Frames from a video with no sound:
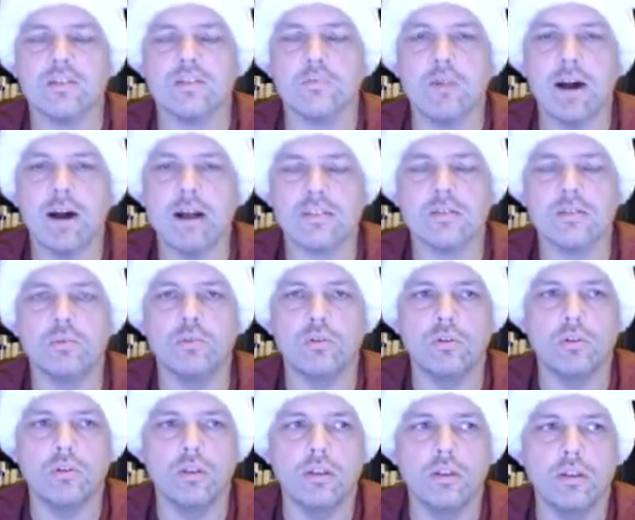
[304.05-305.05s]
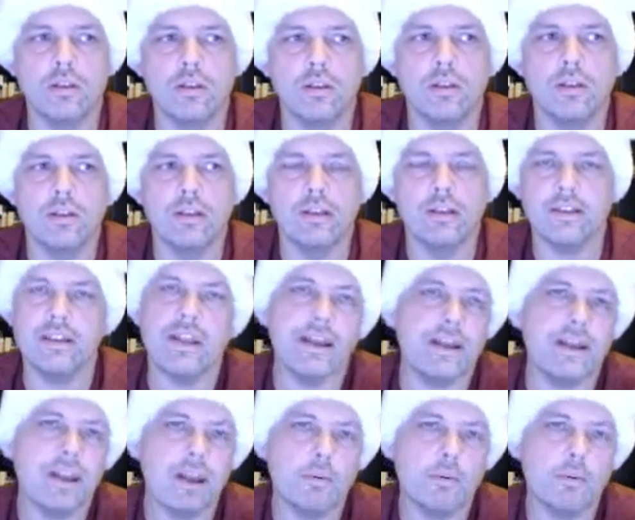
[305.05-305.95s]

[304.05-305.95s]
as possible, it can't